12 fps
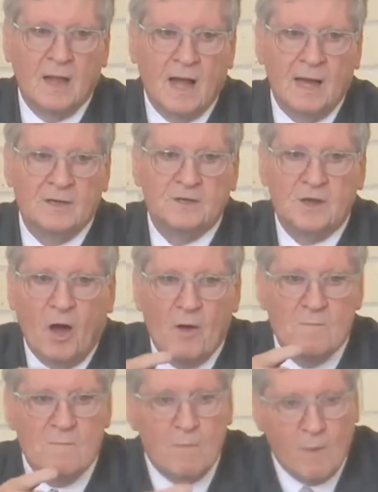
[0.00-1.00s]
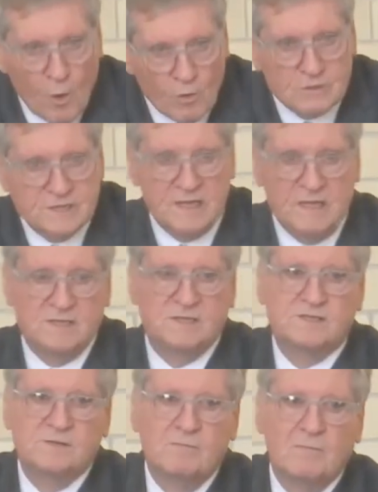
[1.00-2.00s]
and now
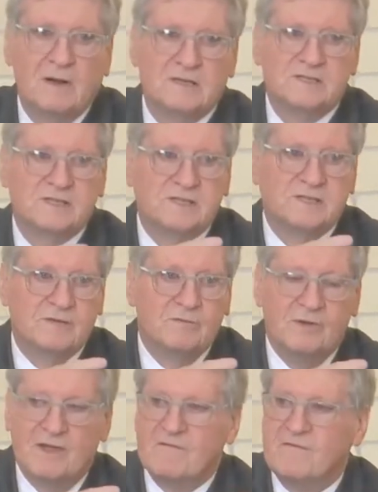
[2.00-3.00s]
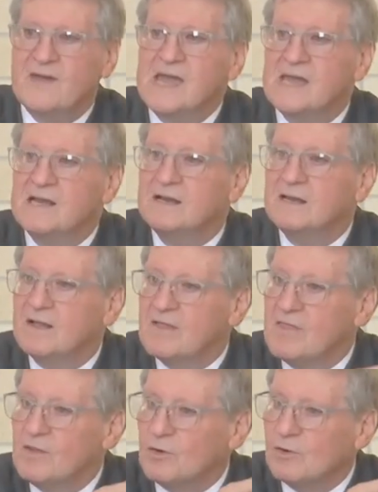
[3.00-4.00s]
Moses must reveal
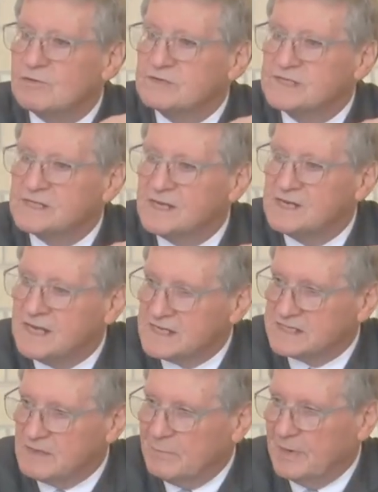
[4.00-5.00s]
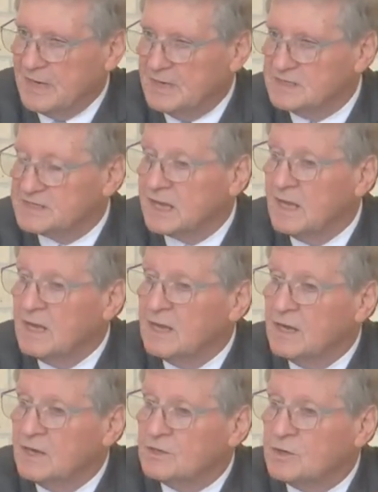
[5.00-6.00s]
those disciplines
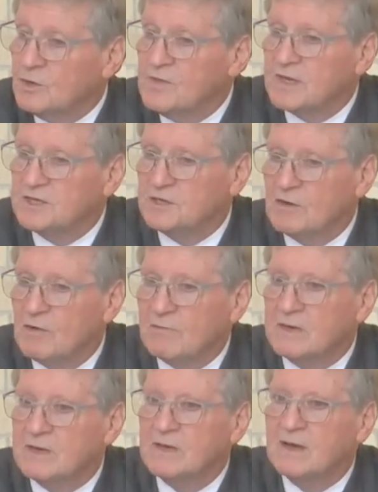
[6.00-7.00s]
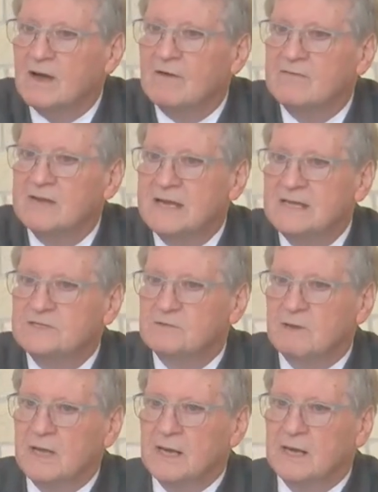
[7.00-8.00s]
to the children of
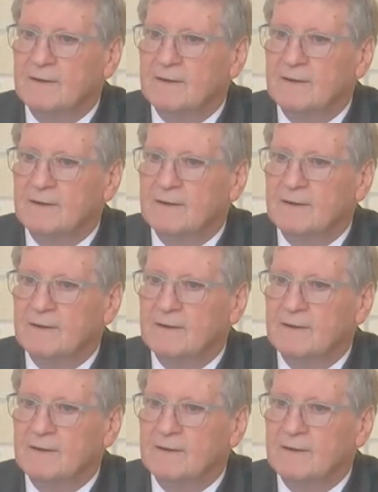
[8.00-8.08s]
Israel.